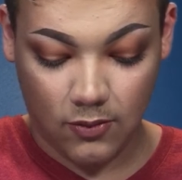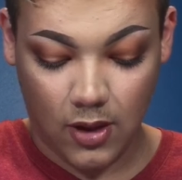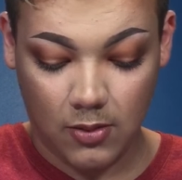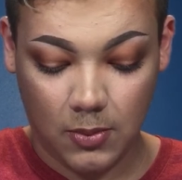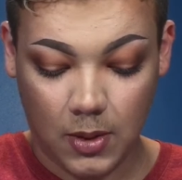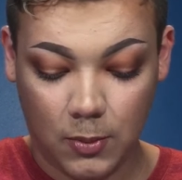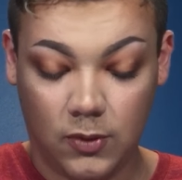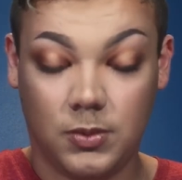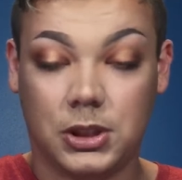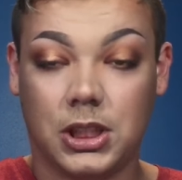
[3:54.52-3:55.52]
Favorite memory
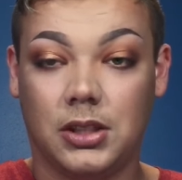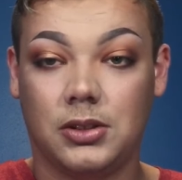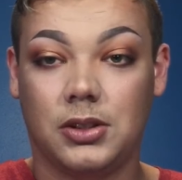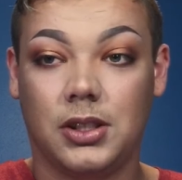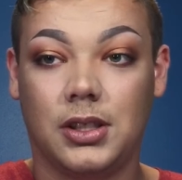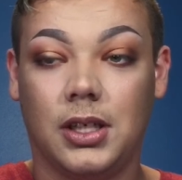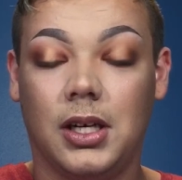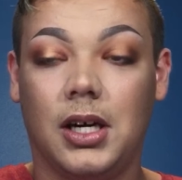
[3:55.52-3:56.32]
from childhood?